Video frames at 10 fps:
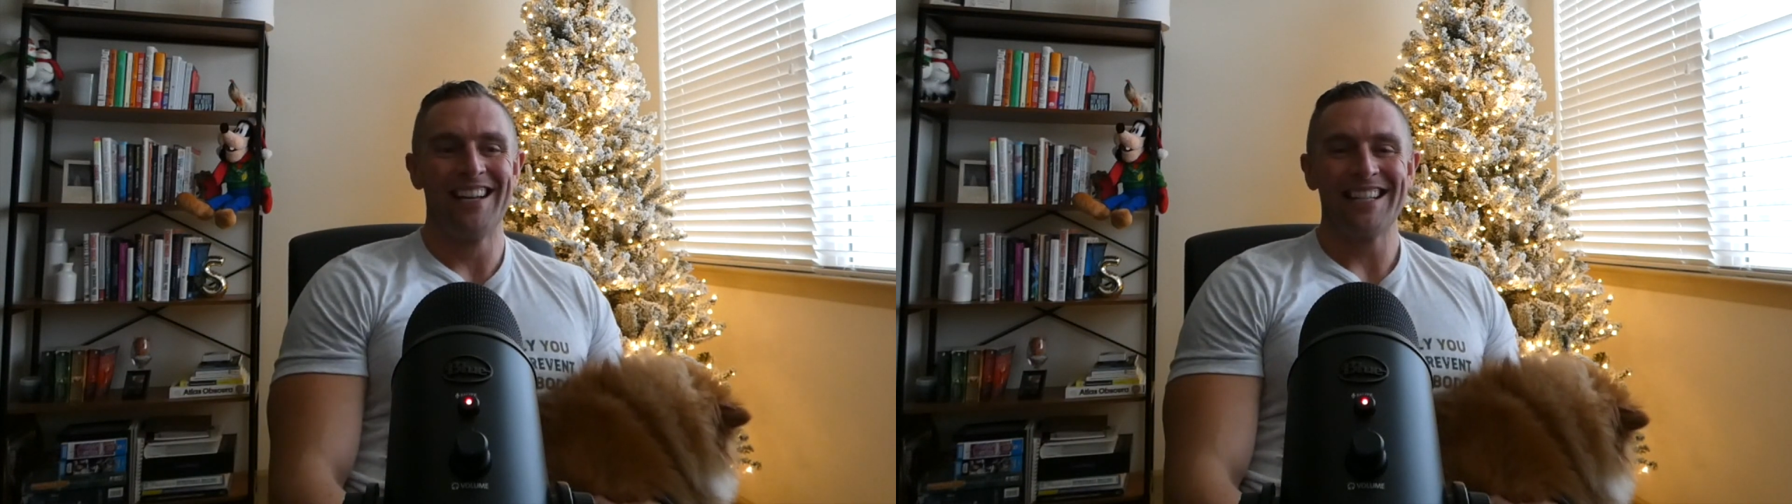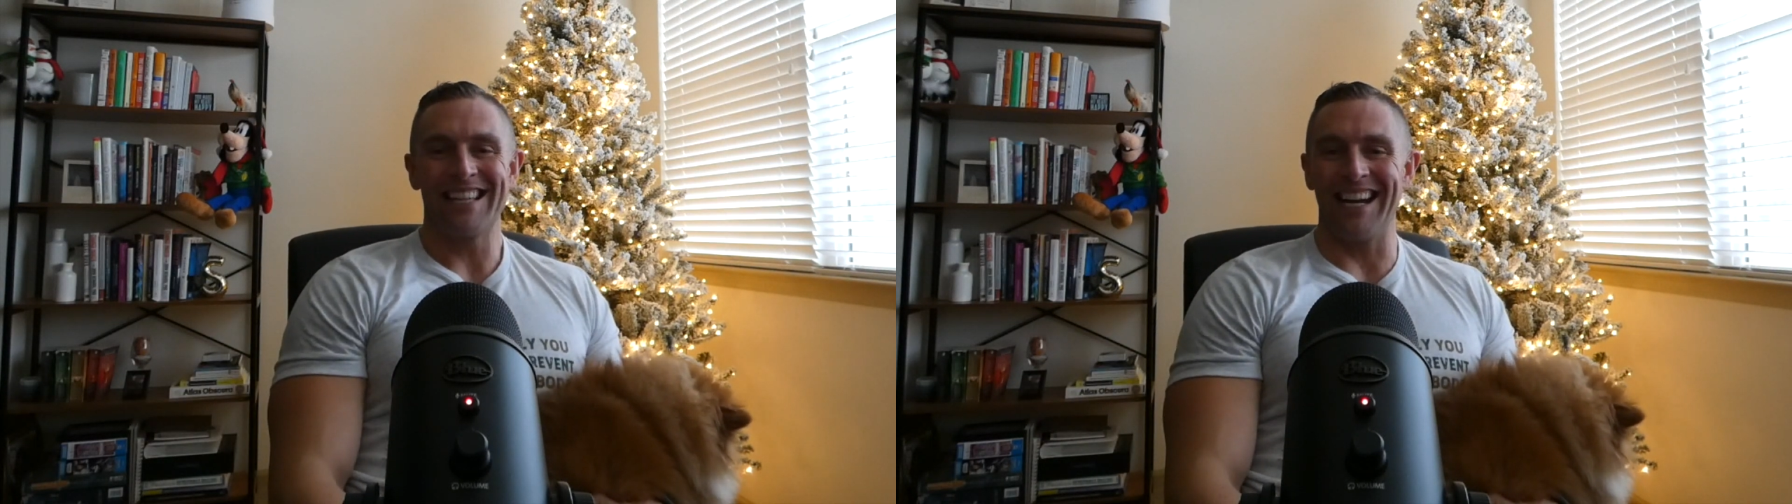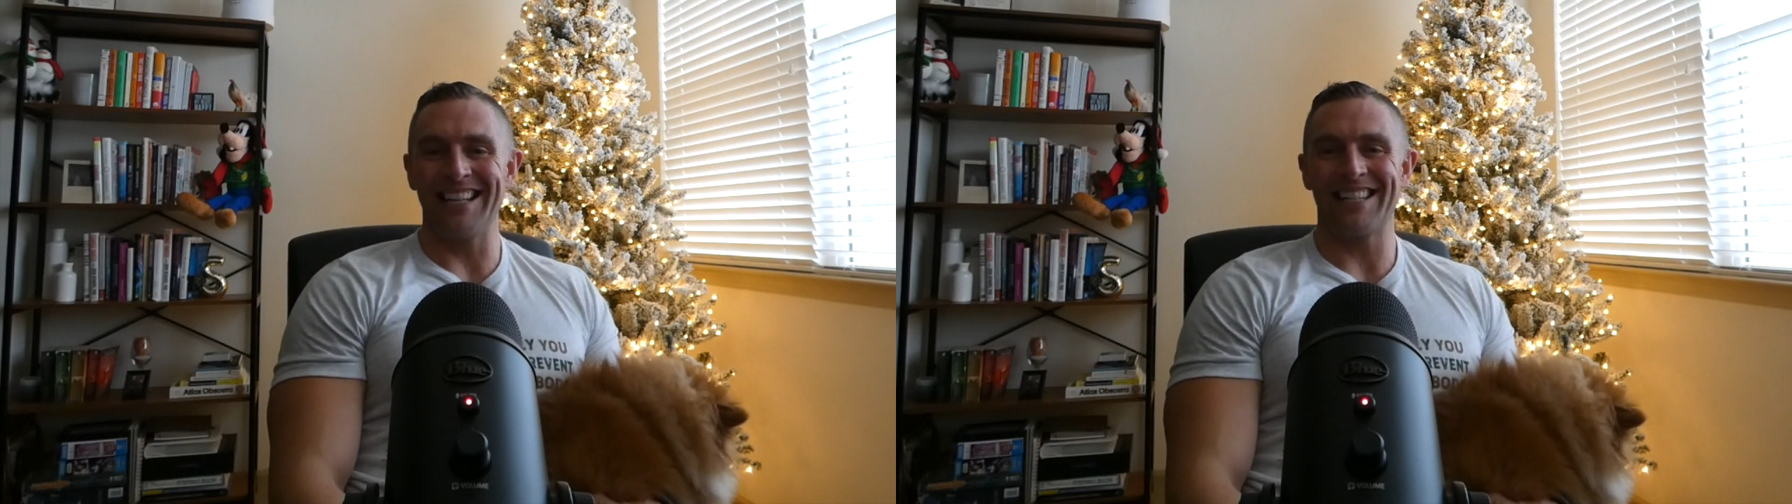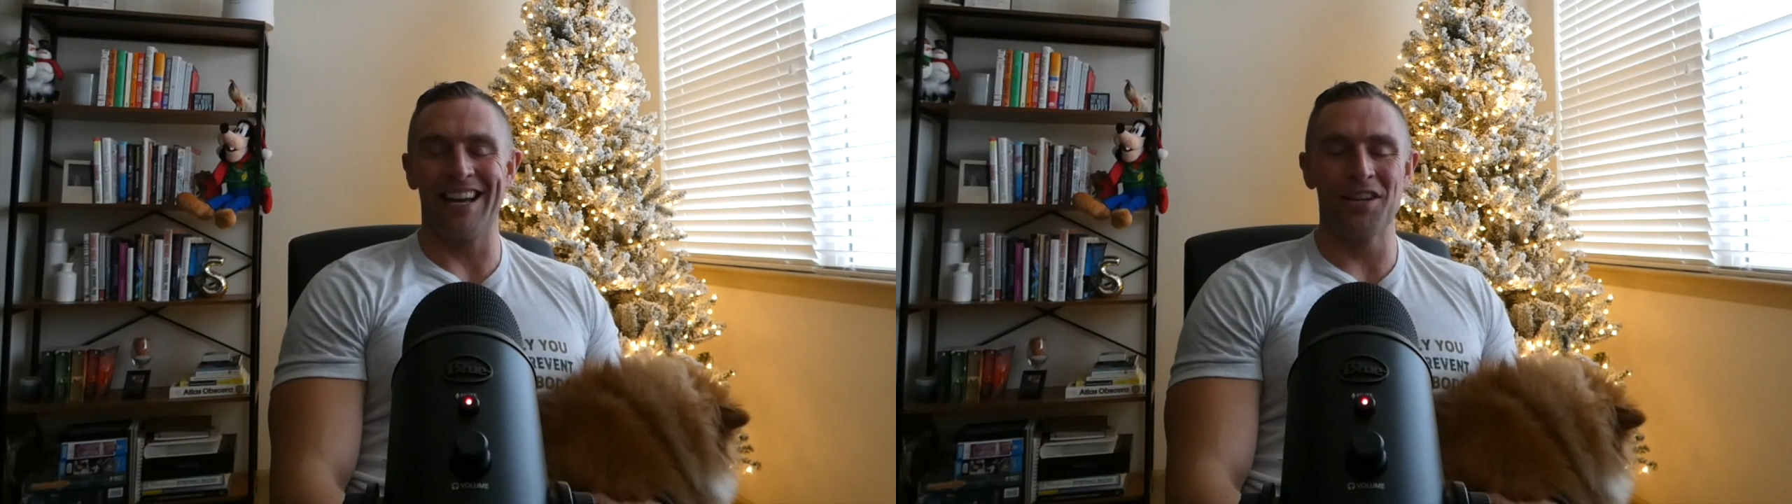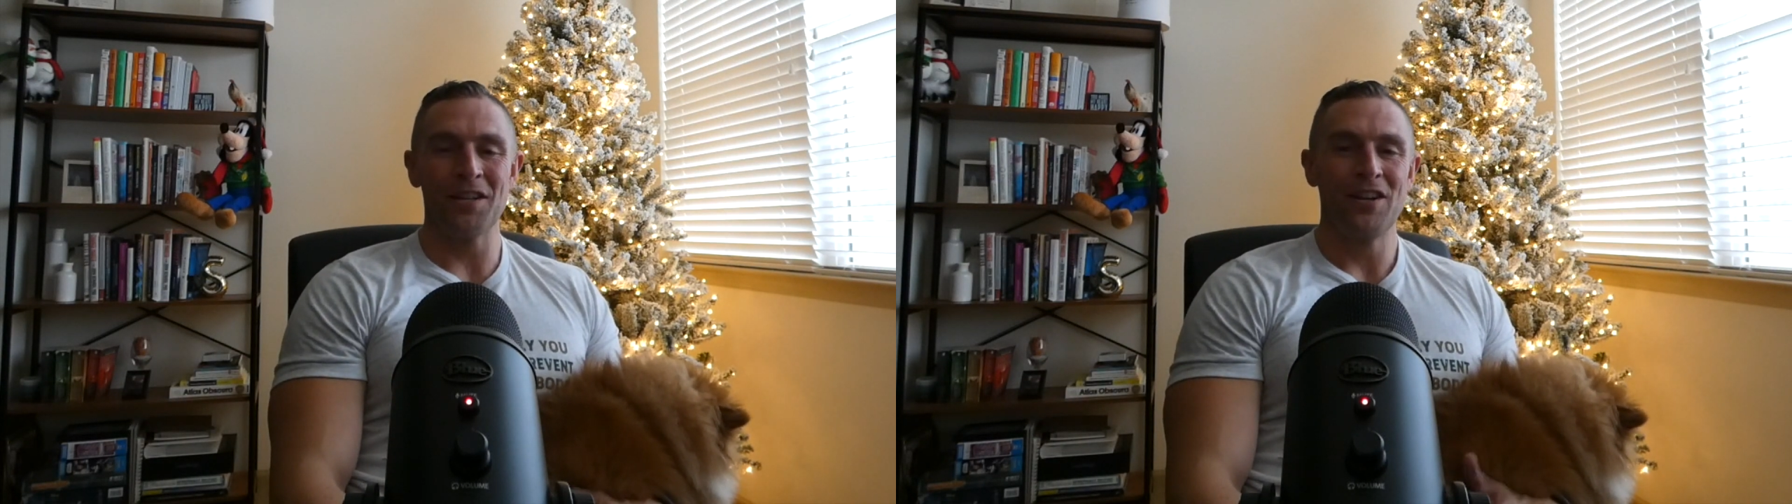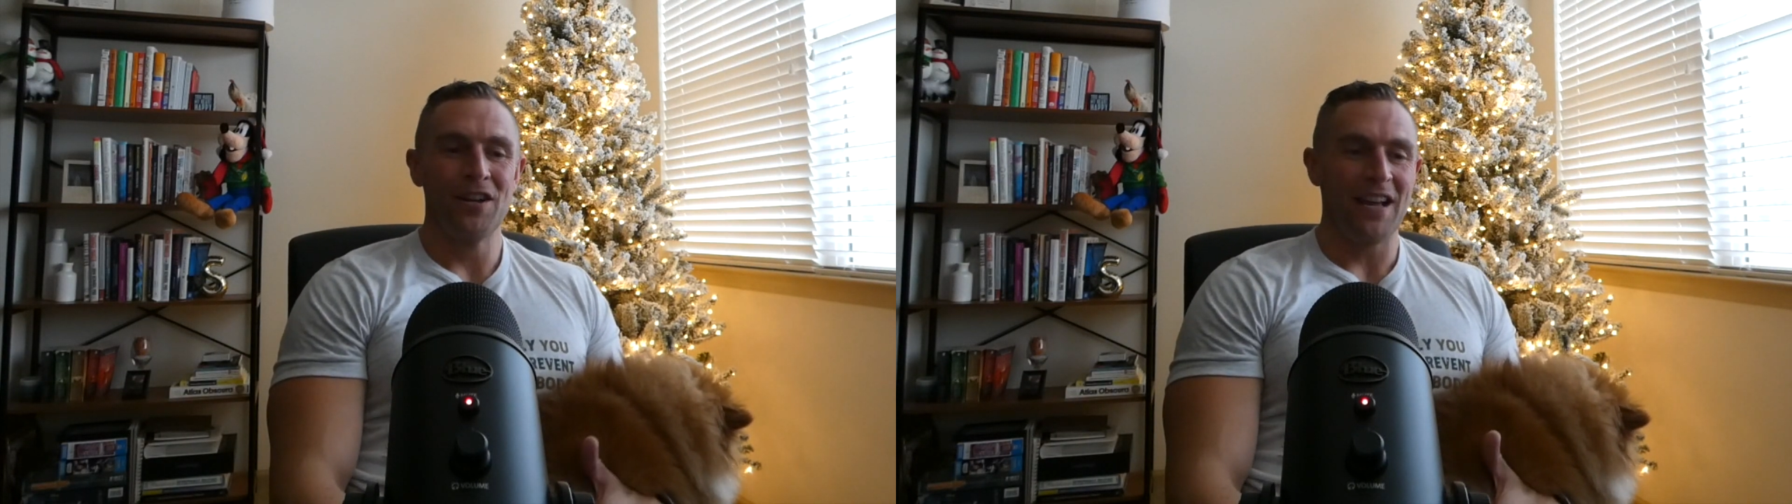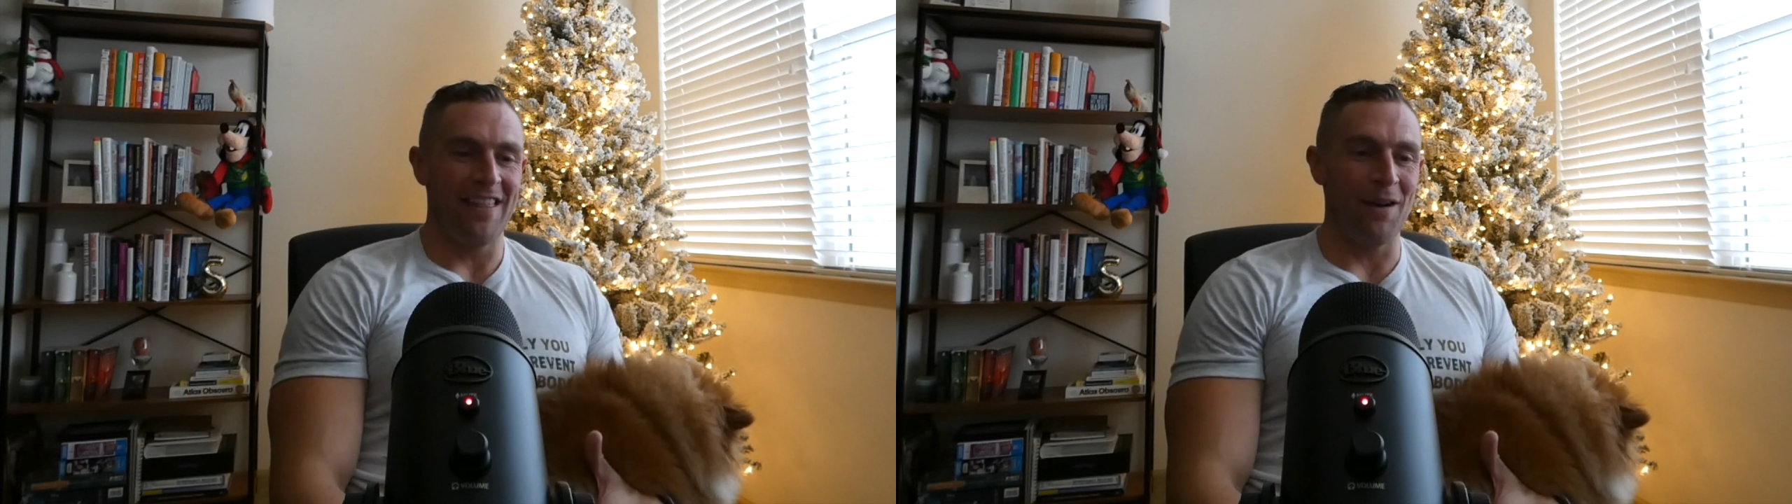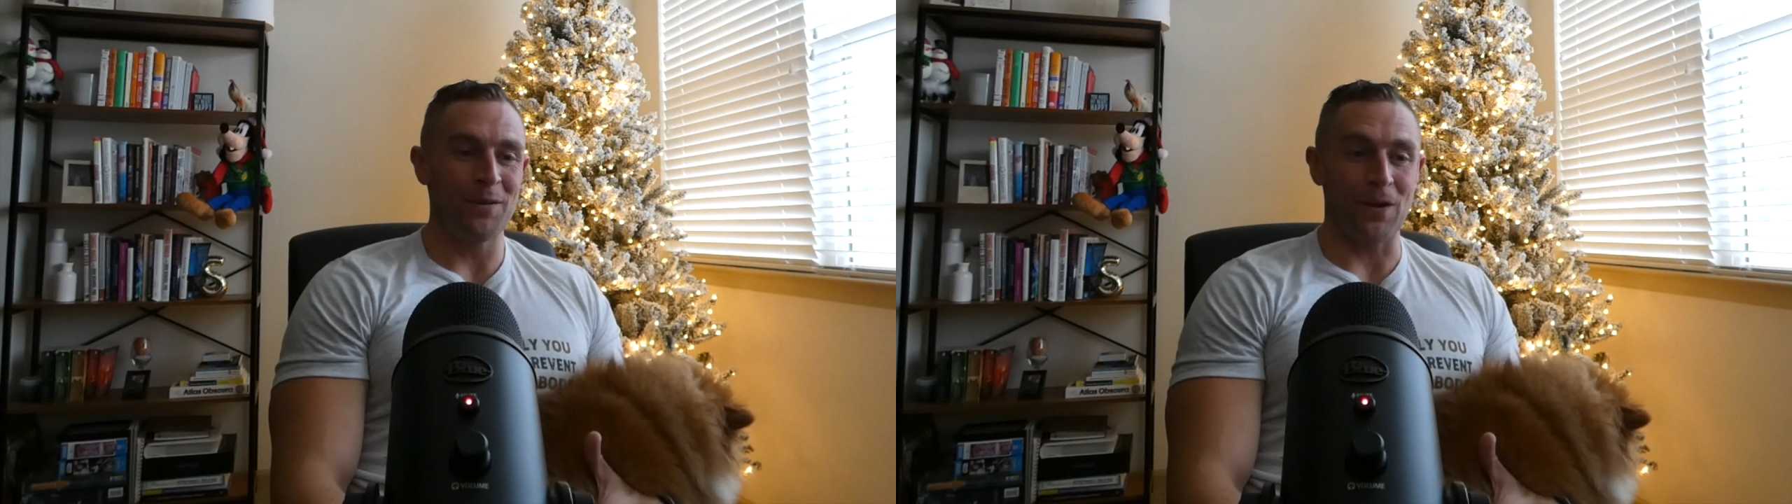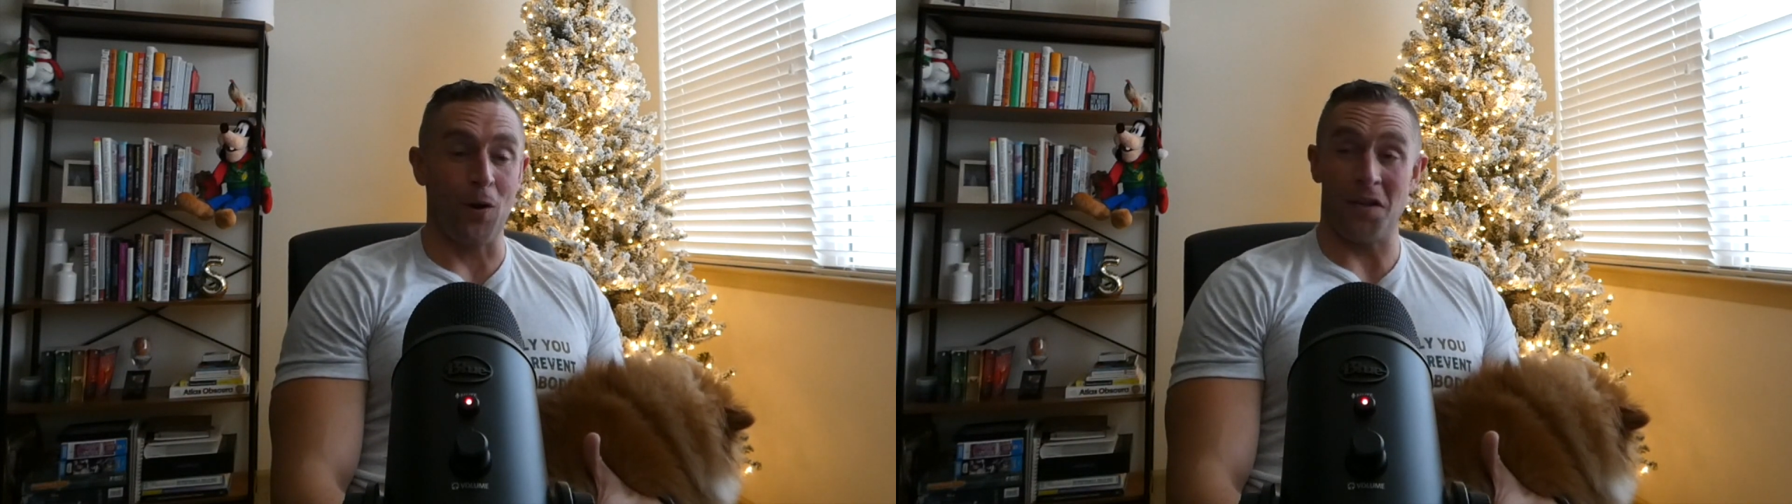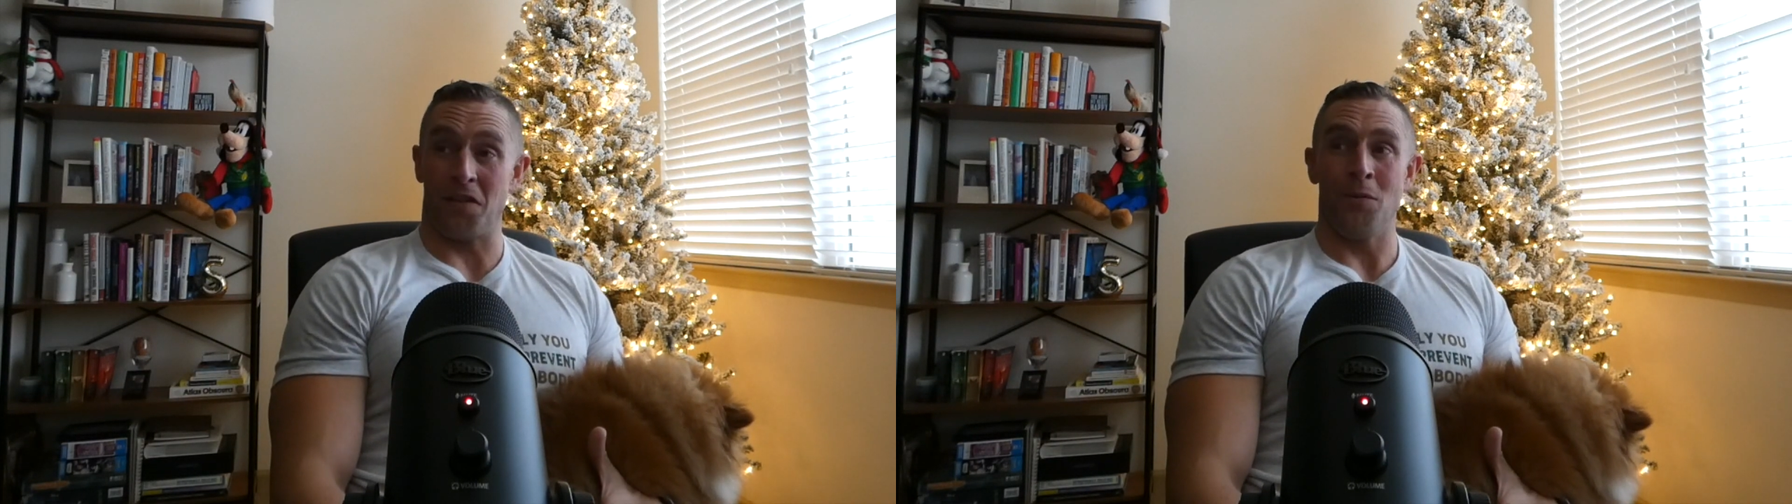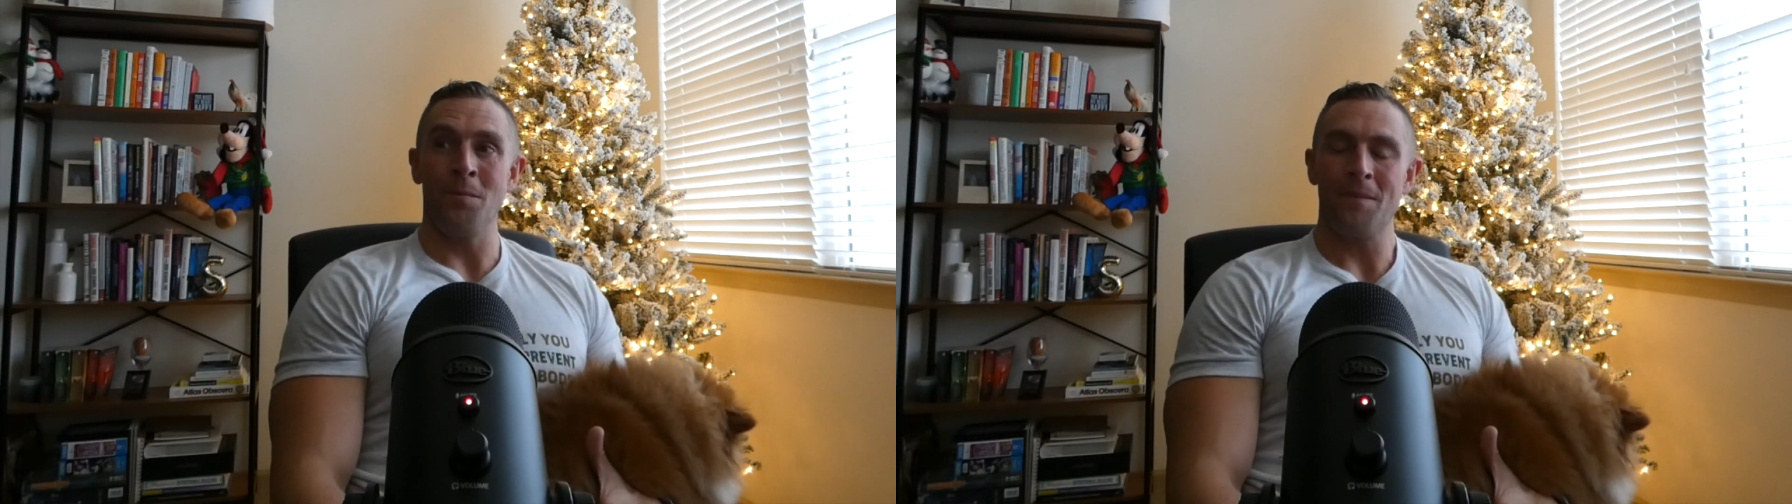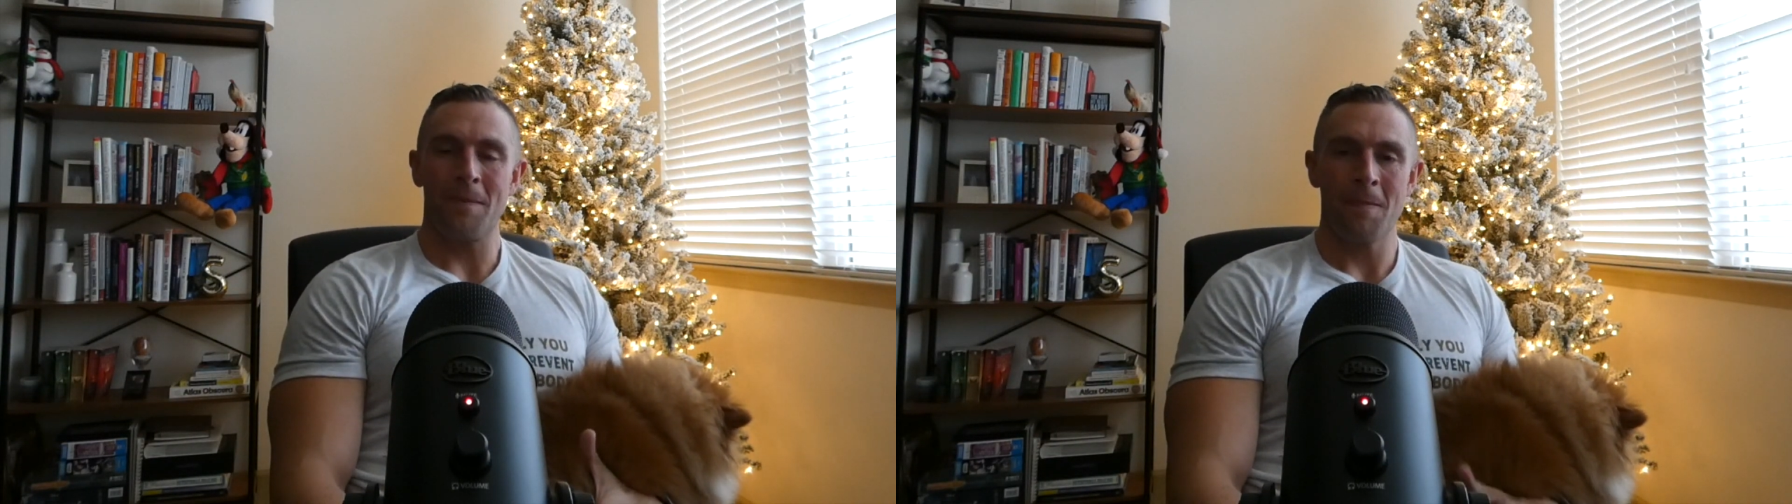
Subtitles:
tight as hell, and that was awesome.